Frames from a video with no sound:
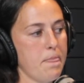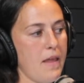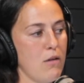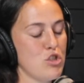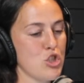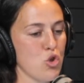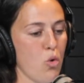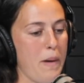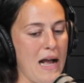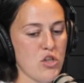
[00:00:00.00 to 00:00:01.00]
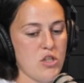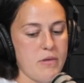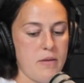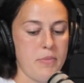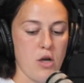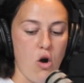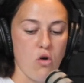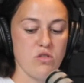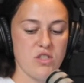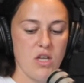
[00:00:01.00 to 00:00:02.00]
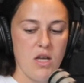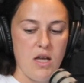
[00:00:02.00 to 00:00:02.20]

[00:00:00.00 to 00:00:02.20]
I was so passionate about it because